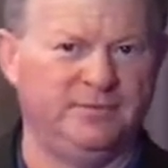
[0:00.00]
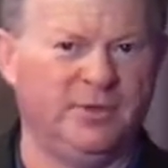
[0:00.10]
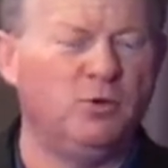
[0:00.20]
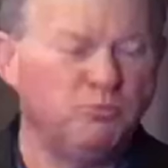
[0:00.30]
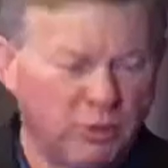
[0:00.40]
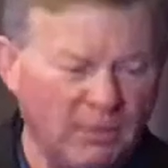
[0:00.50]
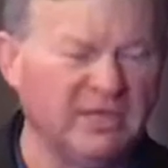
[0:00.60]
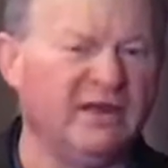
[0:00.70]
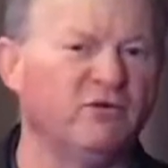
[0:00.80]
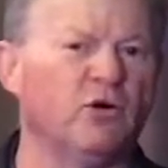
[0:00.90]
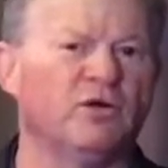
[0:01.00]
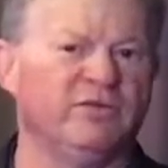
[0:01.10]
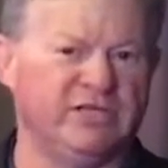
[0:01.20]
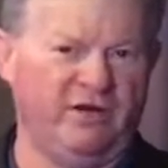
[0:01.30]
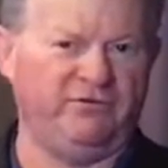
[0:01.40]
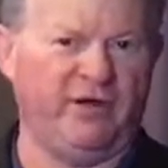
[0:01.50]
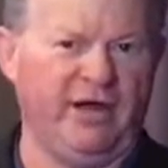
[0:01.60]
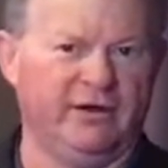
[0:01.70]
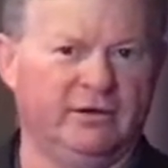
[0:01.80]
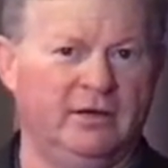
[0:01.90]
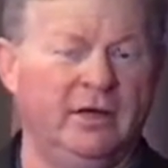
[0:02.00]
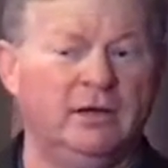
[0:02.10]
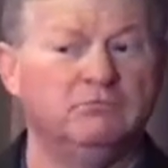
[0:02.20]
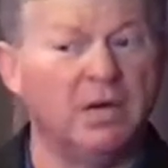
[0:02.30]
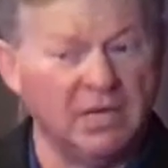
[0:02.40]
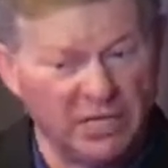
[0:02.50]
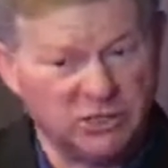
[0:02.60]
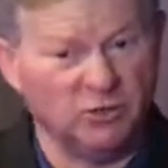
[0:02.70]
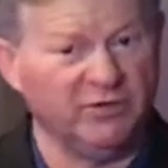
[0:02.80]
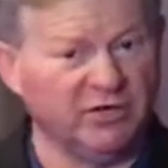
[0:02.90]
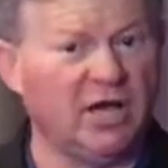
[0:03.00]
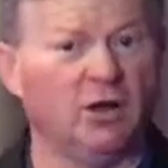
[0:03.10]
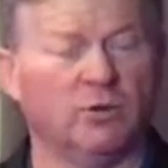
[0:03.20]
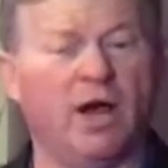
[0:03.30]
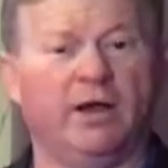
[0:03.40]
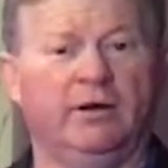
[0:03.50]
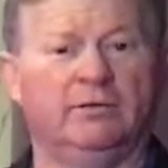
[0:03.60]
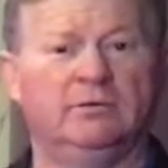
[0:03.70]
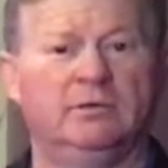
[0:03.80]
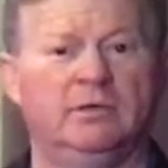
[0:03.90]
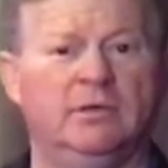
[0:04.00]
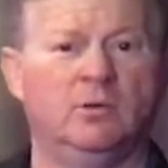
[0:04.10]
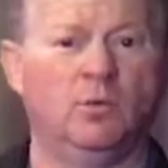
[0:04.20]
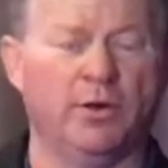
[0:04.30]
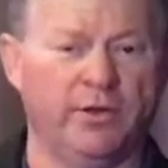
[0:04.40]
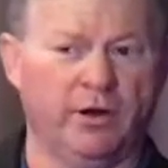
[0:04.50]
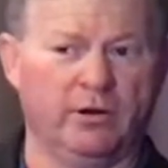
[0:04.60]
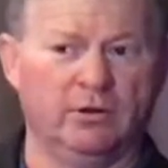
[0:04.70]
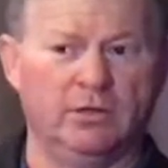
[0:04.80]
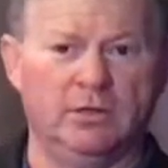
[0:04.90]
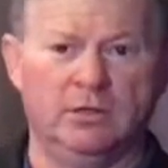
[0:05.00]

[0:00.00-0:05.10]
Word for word: You've probably never heard of a duff fire, unless you live in Colorado, where they're